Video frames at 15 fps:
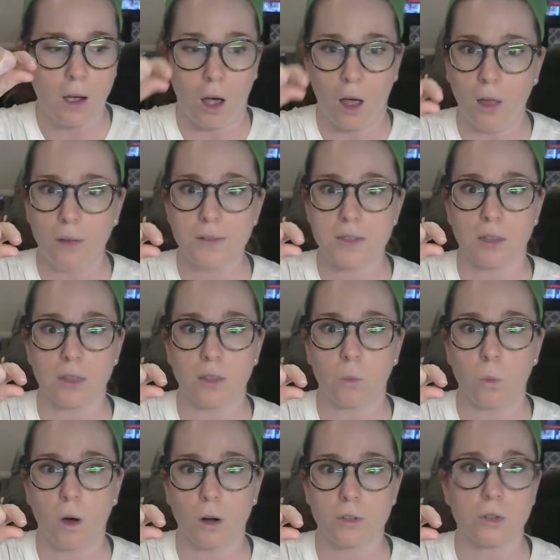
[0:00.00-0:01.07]
All of a sudden, the
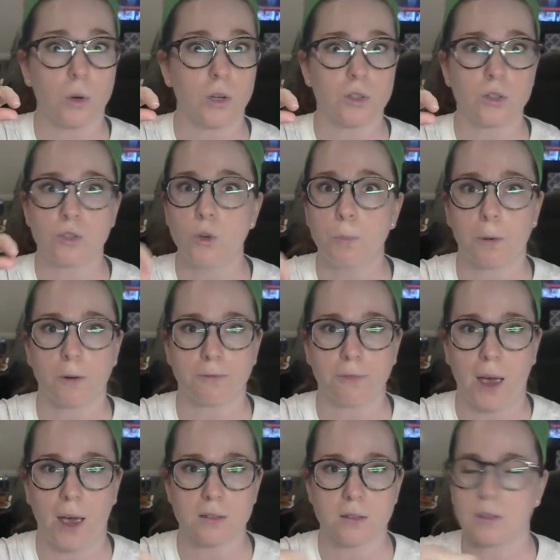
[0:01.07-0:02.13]
water is going super
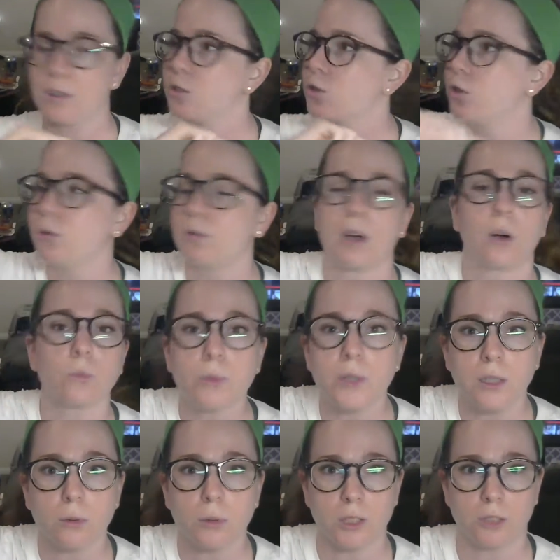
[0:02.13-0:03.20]
fast and it shoots out
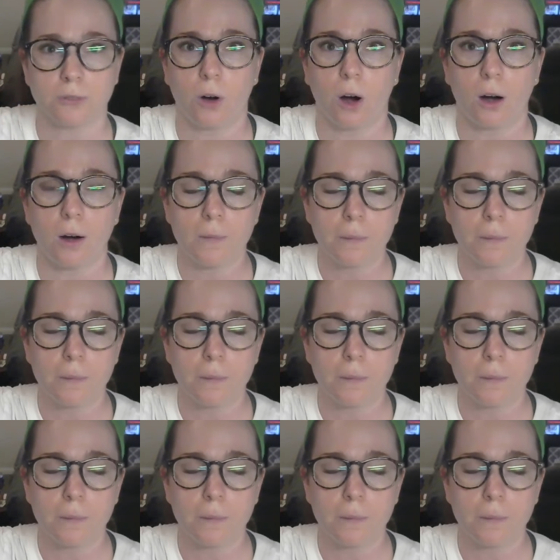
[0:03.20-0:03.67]
really, really far.